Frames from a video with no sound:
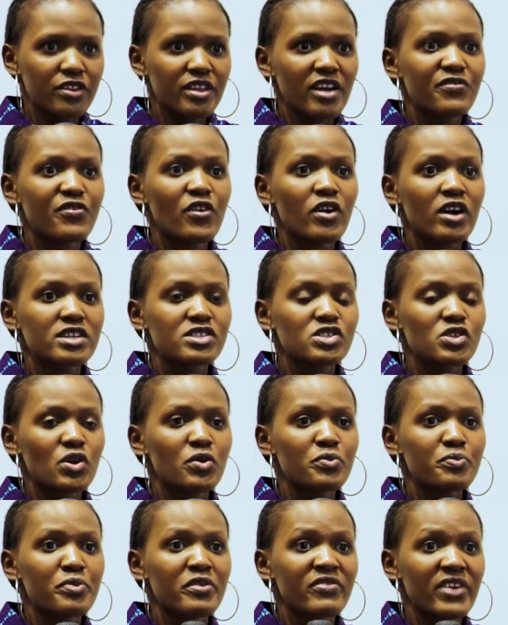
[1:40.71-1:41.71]
They're focused
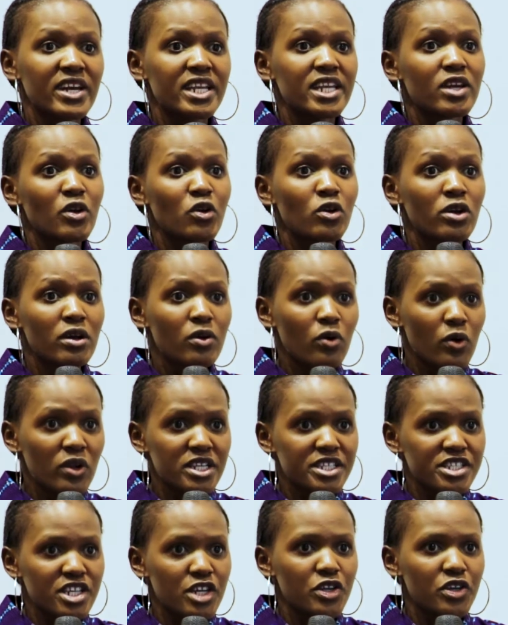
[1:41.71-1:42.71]
on providing
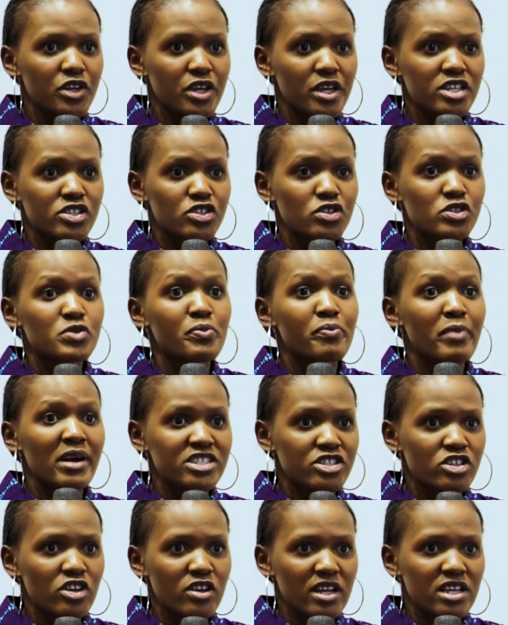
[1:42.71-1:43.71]
quality education to
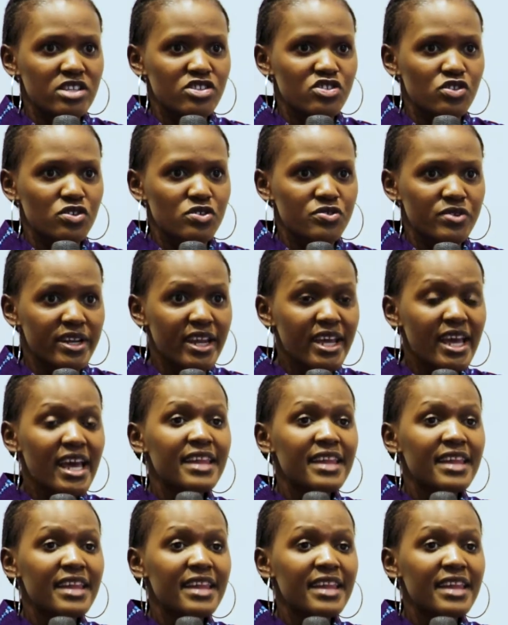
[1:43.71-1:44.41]
marginalized children.